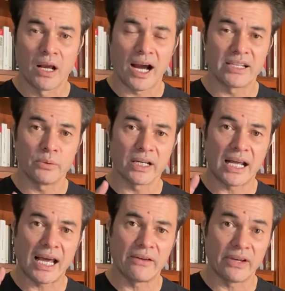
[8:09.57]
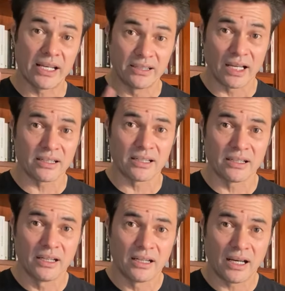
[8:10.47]
Either we're going to have another
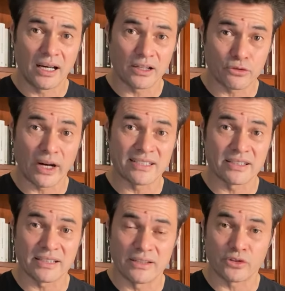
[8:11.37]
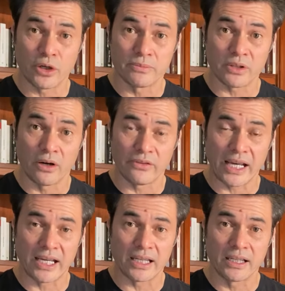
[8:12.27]
crisis in terms of
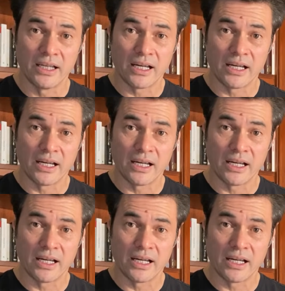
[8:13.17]
a